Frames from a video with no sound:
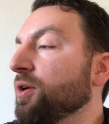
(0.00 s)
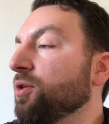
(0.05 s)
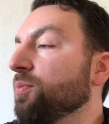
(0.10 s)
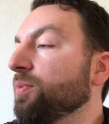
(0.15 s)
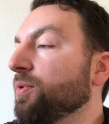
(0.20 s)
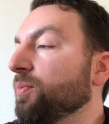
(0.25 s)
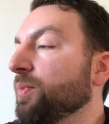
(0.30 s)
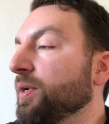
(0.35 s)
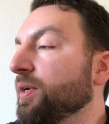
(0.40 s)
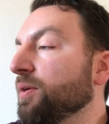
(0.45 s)

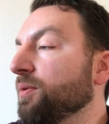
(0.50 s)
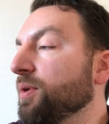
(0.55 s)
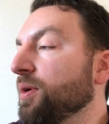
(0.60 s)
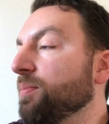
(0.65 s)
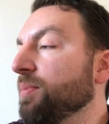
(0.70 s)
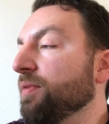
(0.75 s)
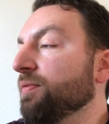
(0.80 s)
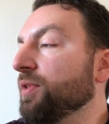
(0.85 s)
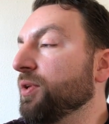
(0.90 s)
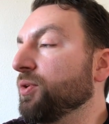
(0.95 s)
open window
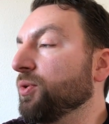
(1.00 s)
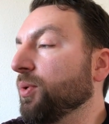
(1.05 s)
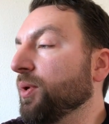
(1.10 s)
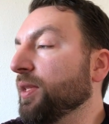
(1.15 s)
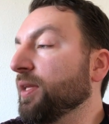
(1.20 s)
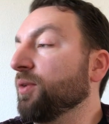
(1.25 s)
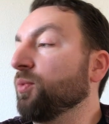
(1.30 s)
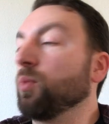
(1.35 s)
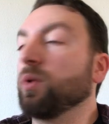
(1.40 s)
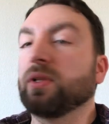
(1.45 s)
above the
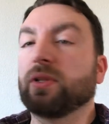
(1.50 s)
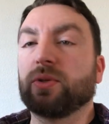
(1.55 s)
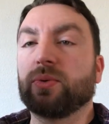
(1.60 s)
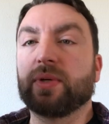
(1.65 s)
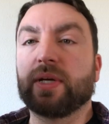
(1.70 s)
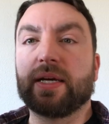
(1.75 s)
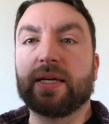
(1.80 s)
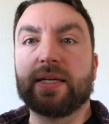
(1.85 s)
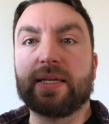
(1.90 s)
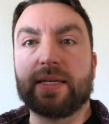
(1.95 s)
toilet where
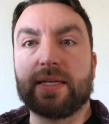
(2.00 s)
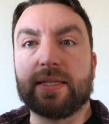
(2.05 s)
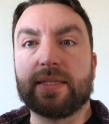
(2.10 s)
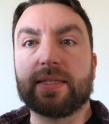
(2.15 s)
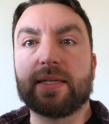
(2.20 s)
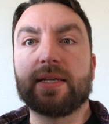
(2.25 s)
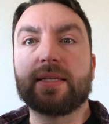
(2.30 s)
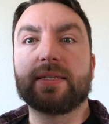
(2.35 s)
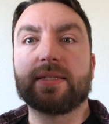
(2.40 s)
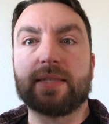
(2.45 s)
Luca
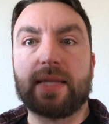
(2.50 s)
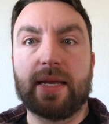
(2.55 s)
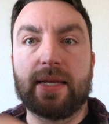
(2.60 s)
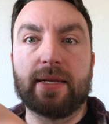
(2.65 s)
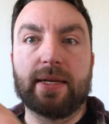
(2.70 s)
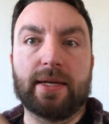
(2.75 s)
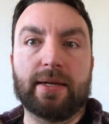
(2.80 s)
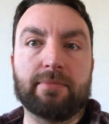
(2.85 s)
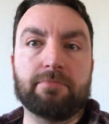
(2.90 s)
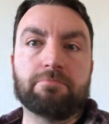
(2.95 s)
is
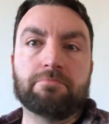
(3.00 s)
standing.